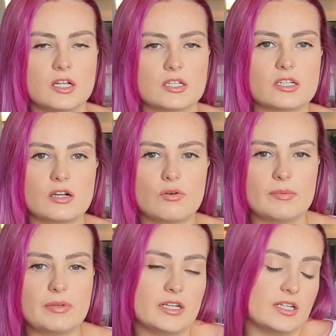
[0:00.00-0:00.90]
So, I
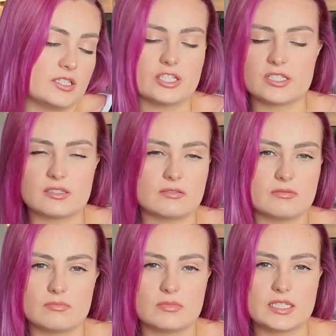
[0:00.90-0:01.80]
mean, it's just,
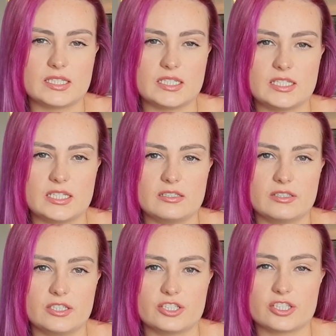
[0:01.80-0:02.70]
it's
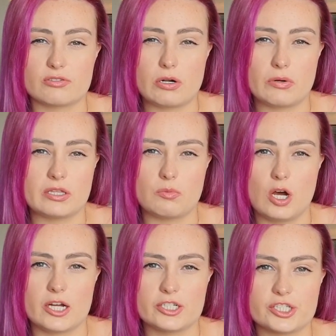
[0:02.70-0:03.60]
easy. You just throw it in the
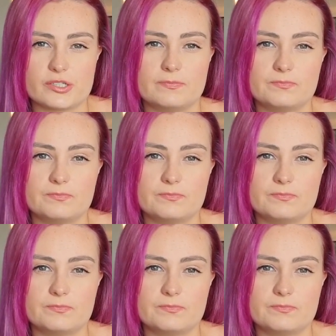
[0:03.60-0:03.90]
wash.